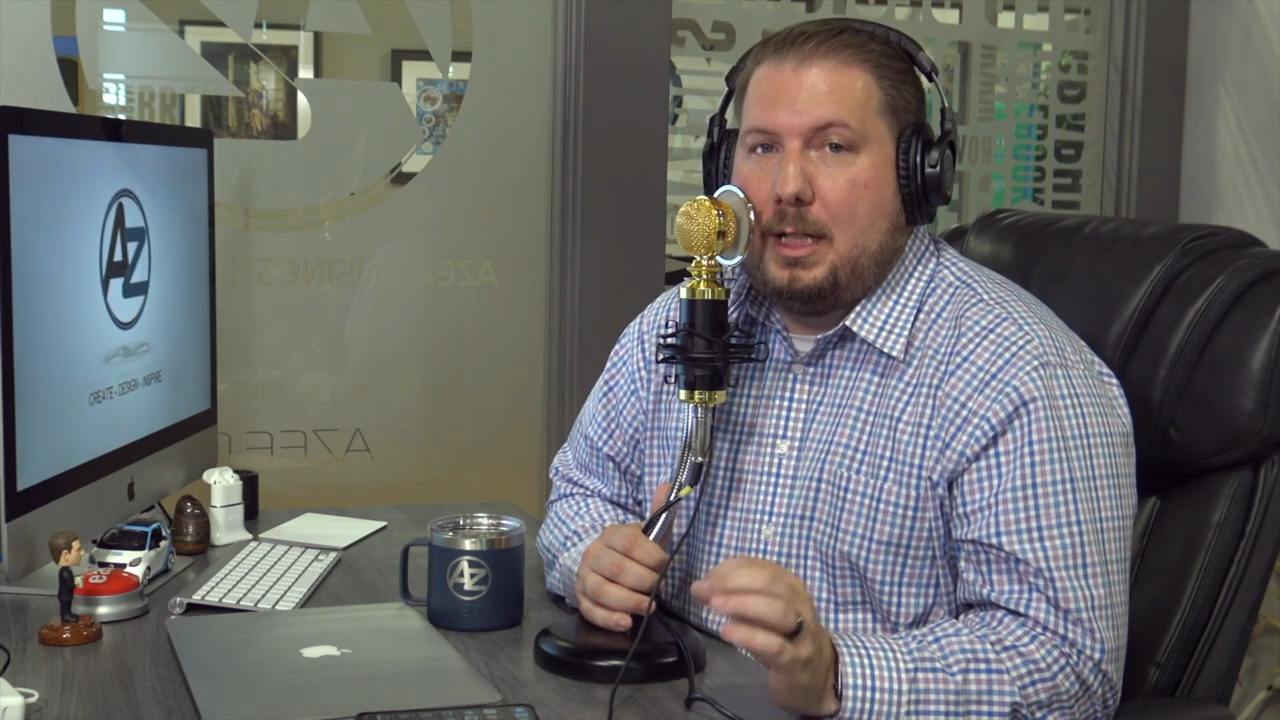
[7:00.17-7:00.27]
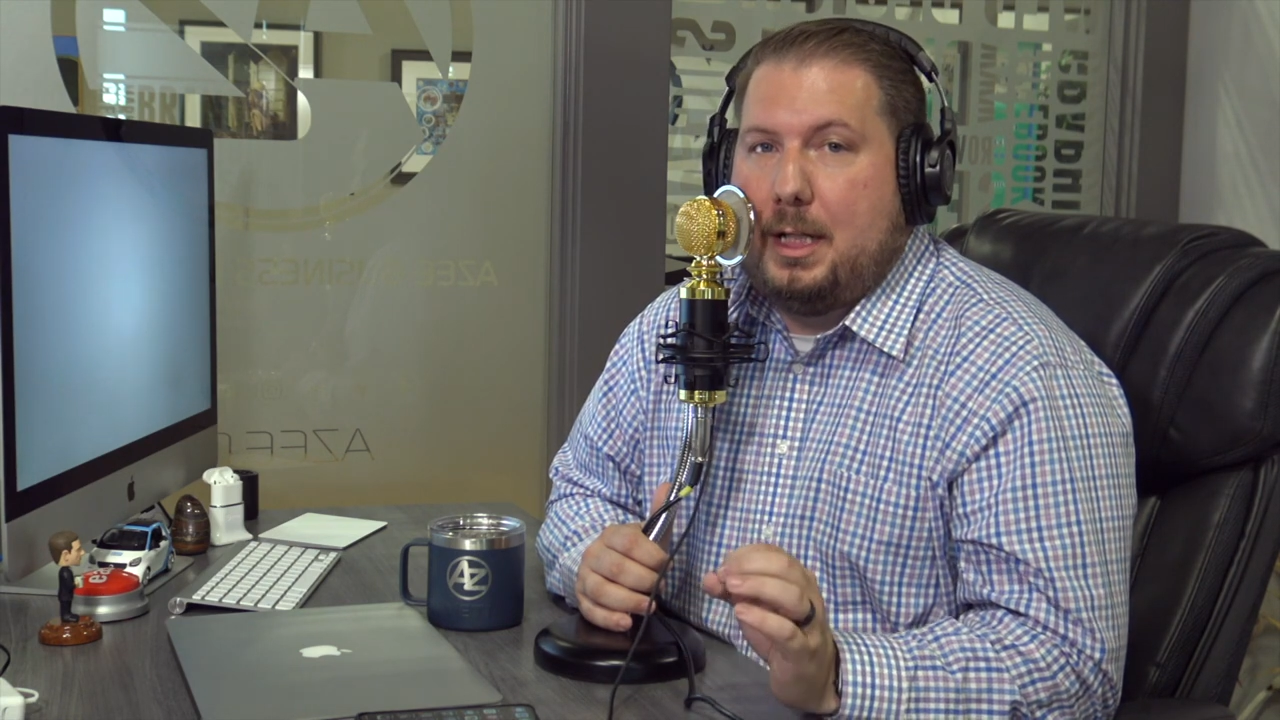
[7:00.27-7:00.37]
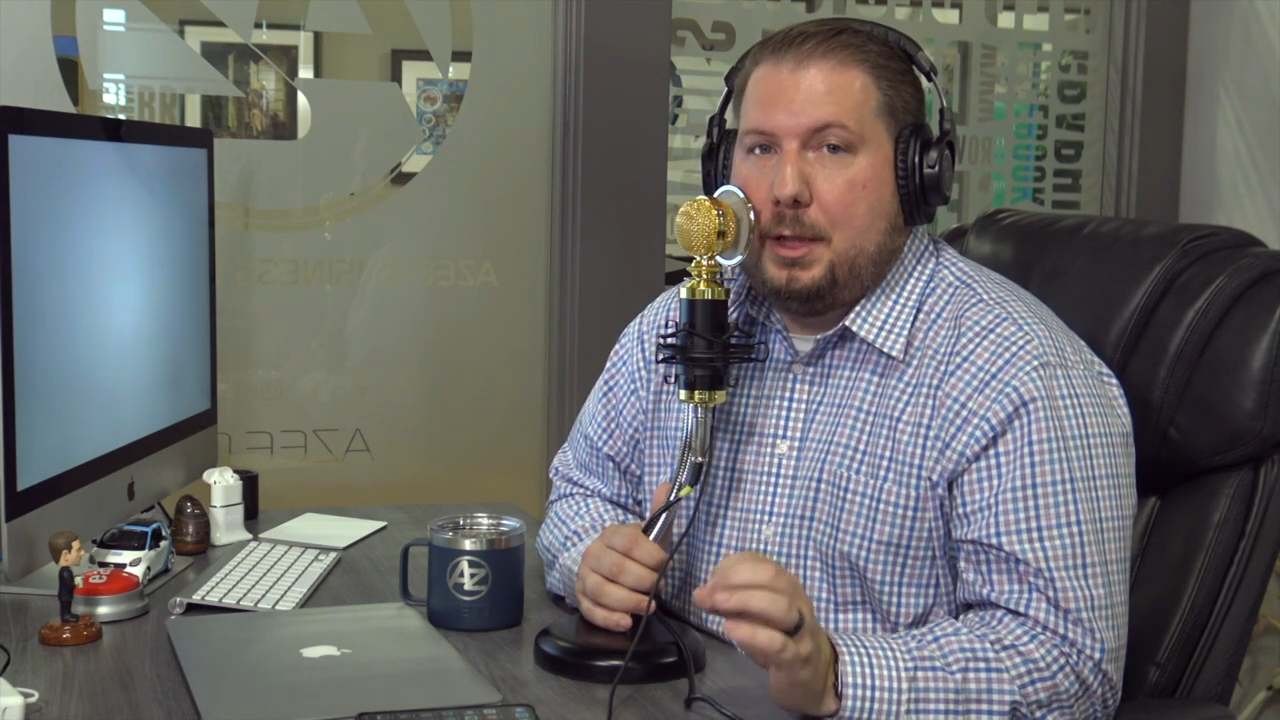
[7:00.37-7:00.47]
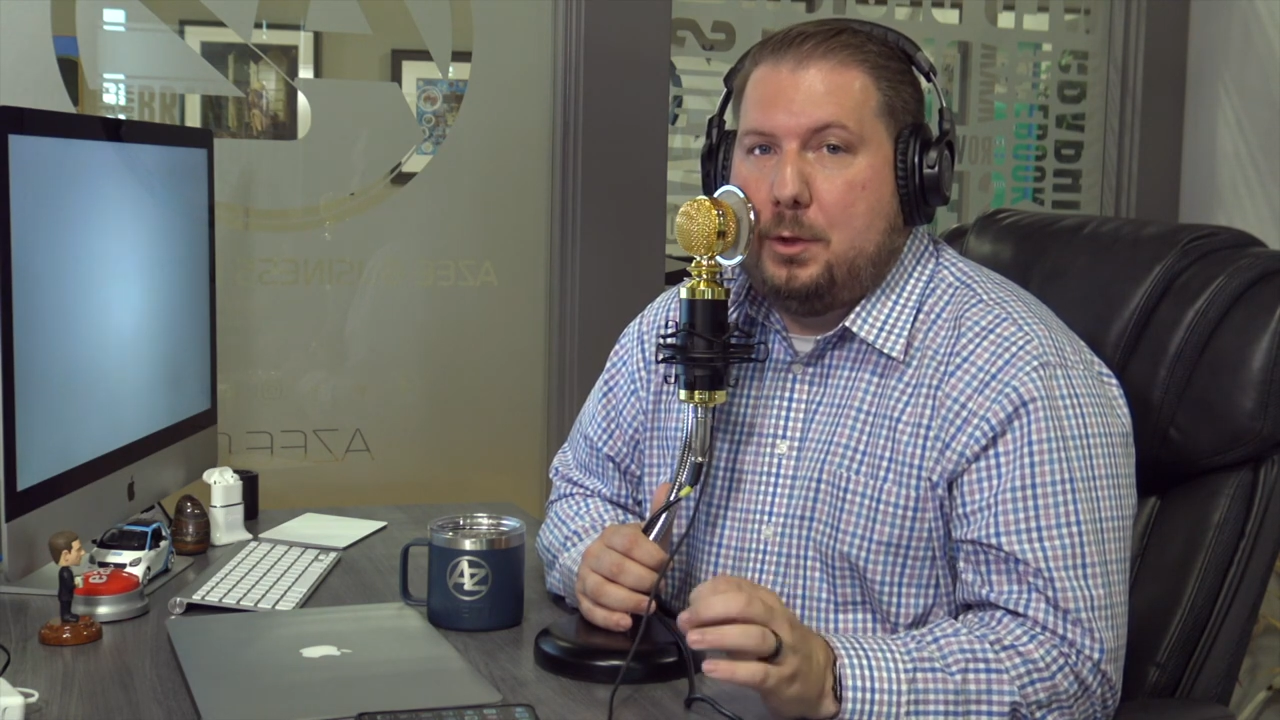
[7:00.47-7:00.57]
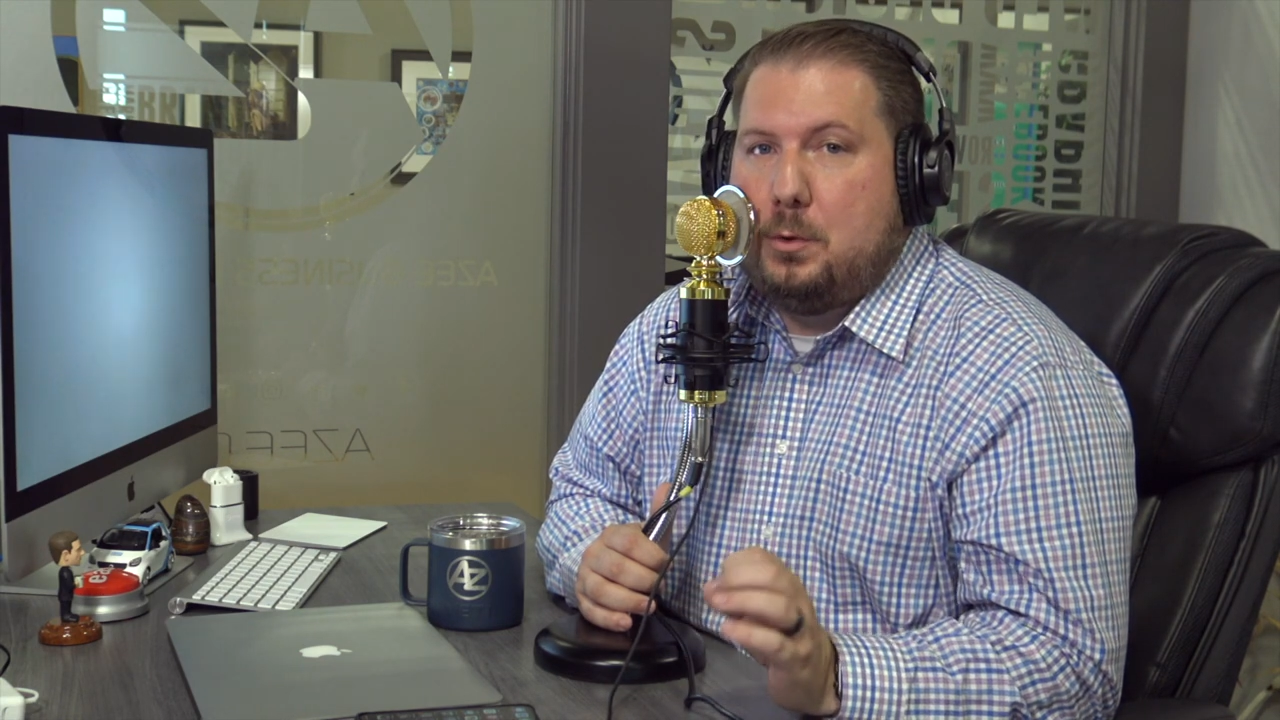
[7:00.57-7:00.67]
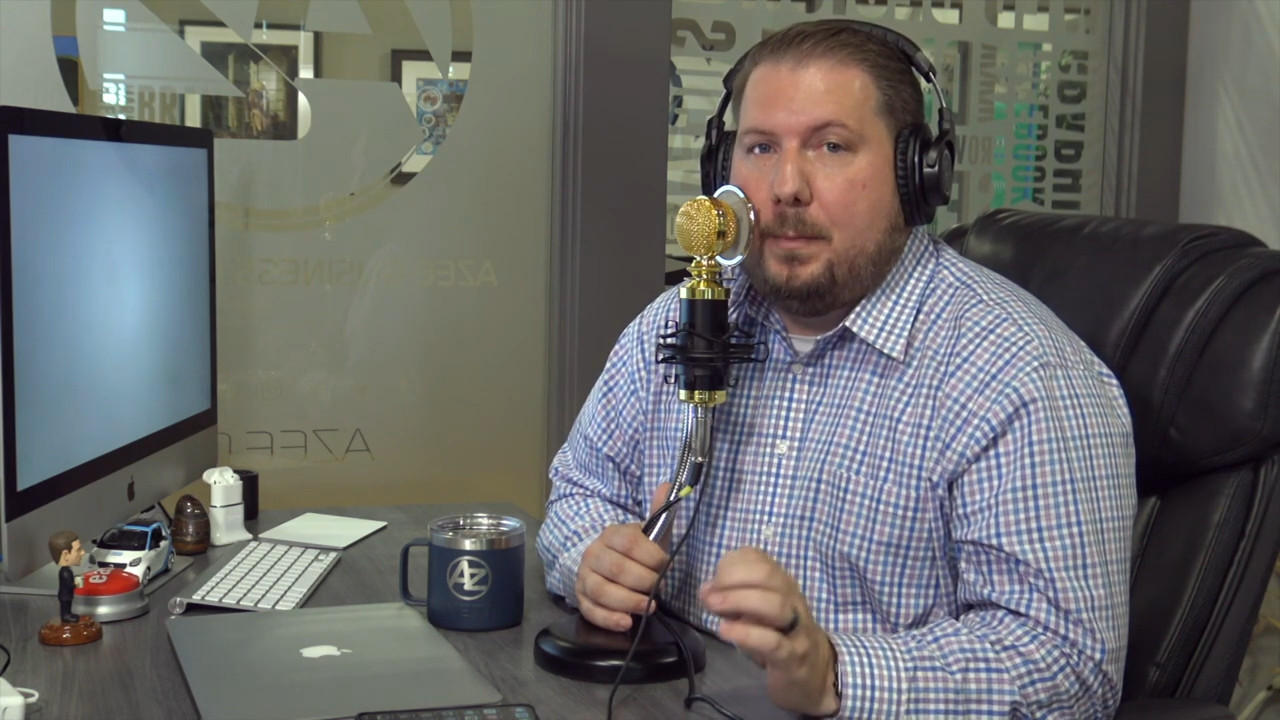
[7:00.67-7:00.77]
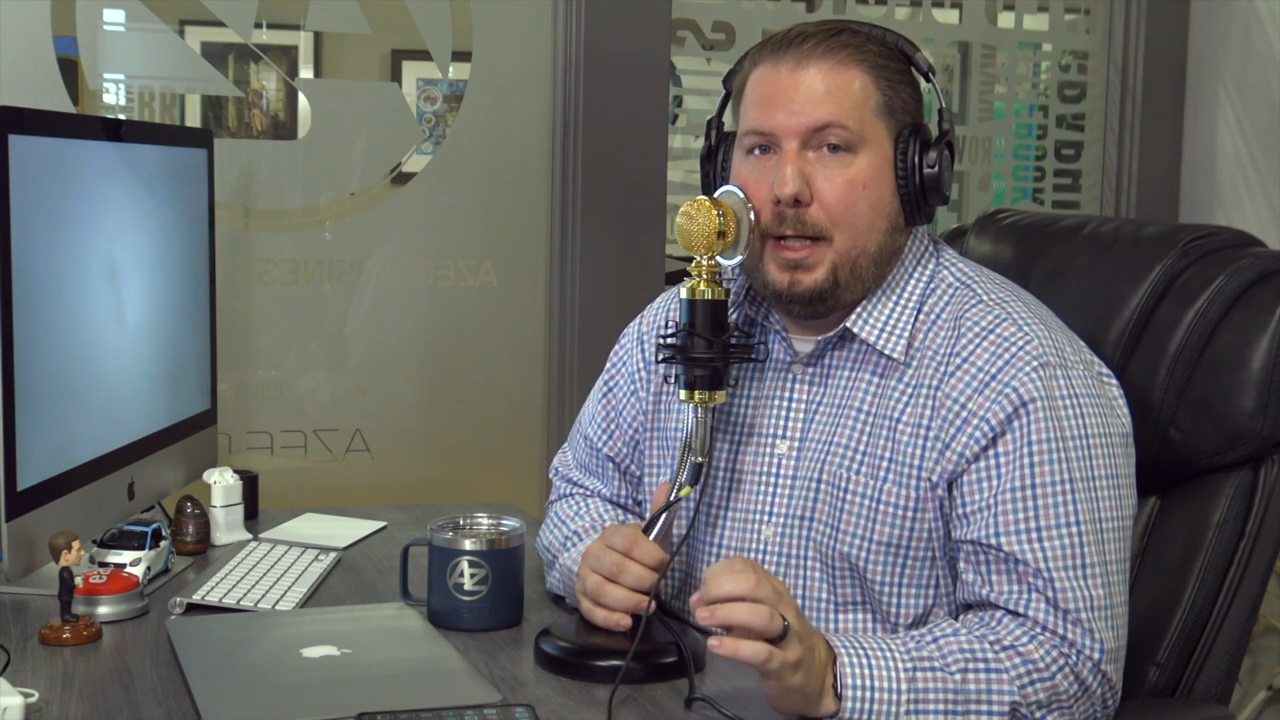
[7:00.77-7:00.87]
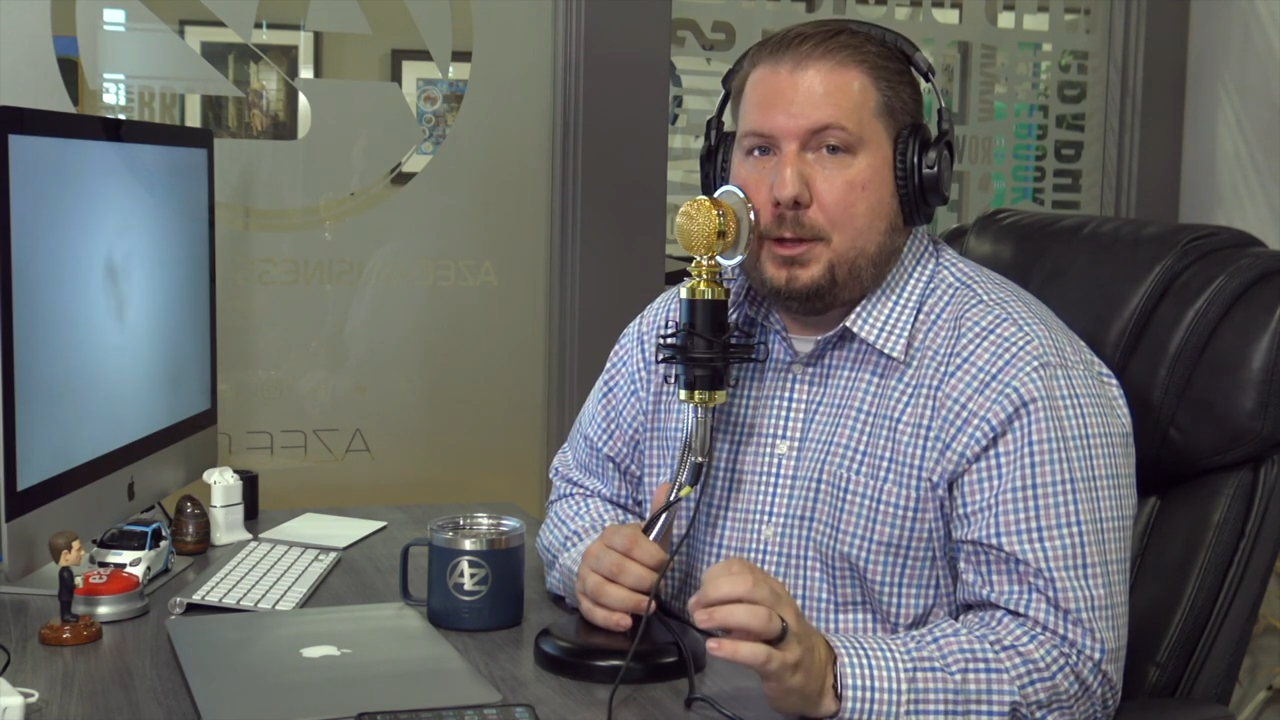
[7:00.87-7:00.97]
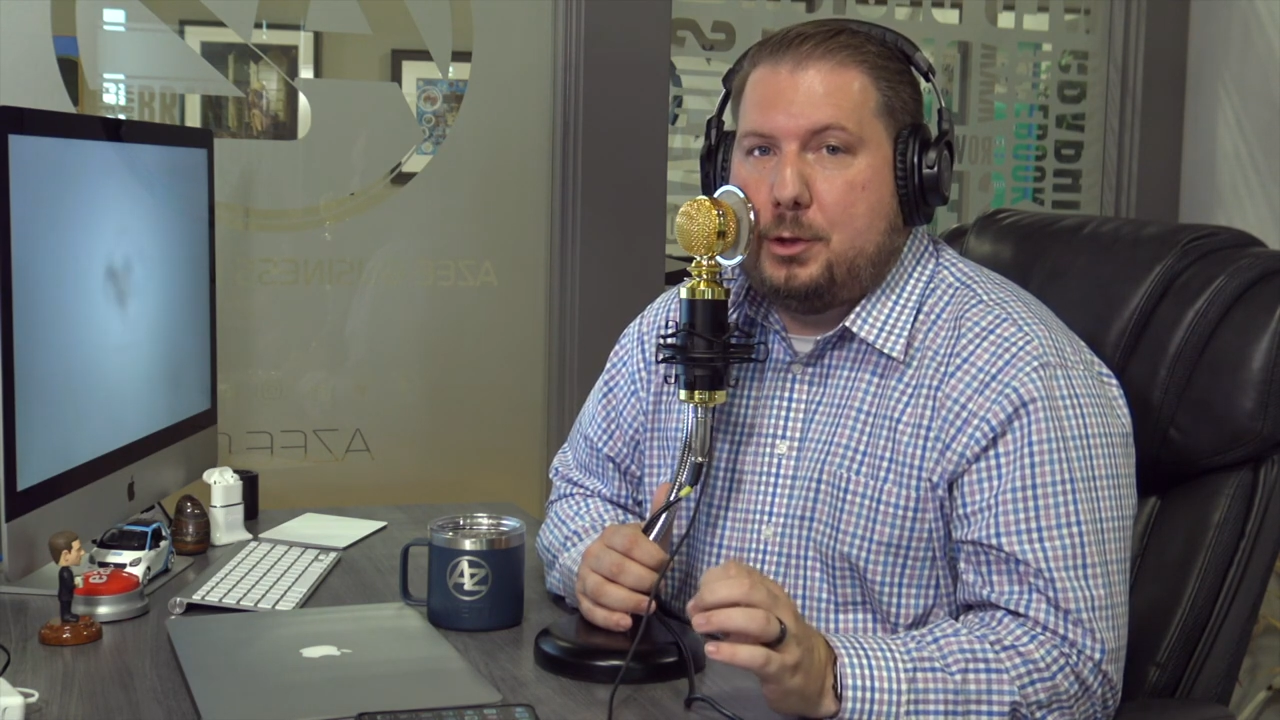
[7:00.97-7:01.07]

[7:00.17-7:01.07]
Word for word: that you make